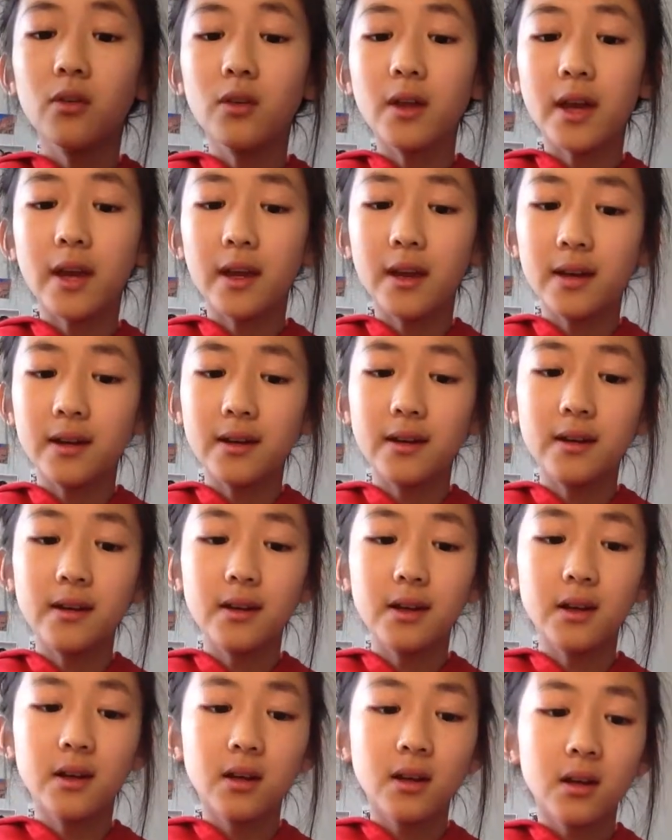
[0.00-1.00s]
and
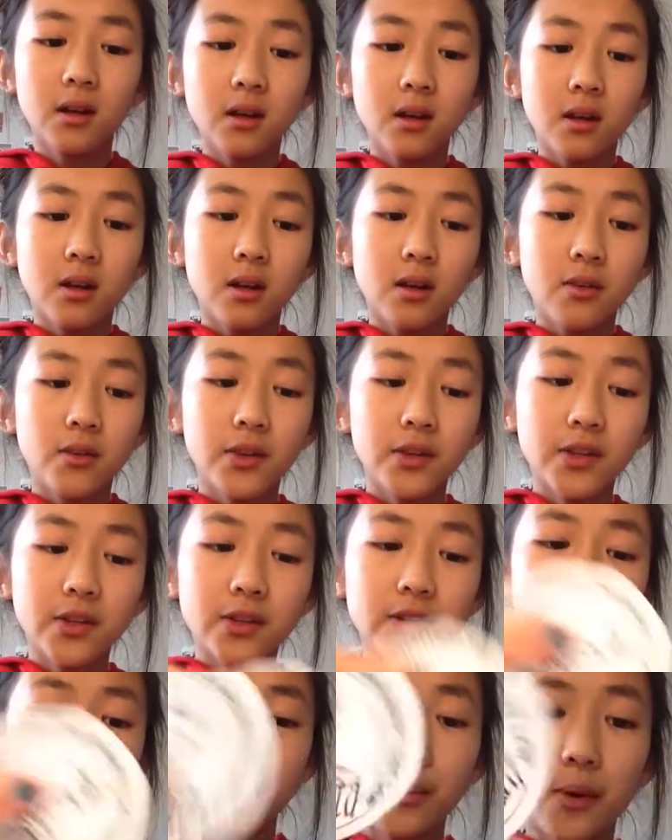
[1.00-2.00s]
this is
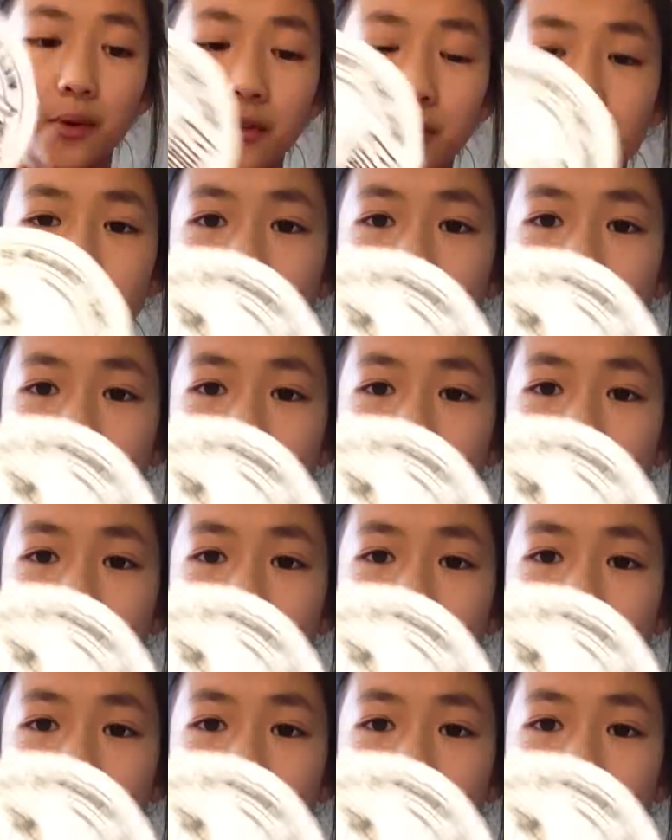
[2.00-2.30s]
supposed